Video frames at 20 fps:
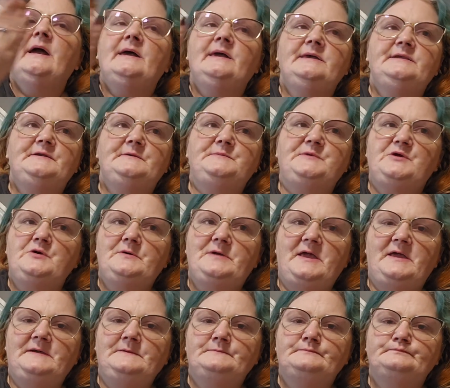It'll be
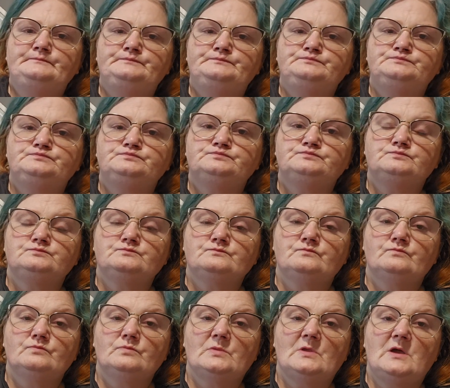okay.
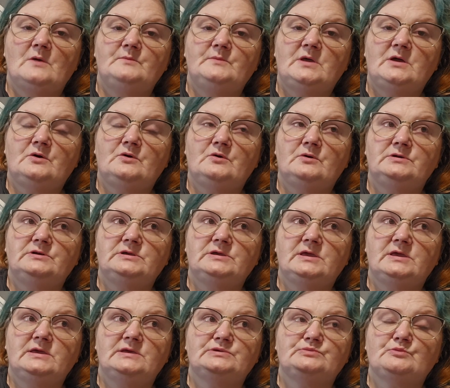I'm not going to
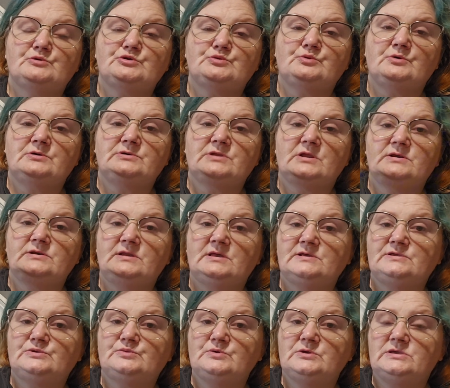get as much work done
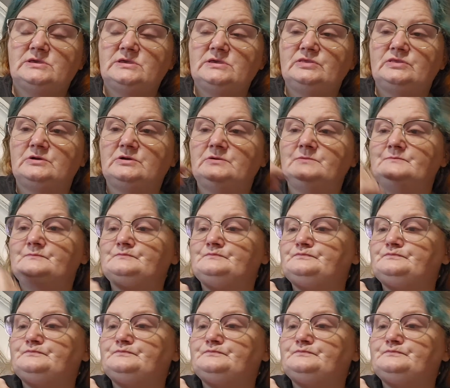next week either.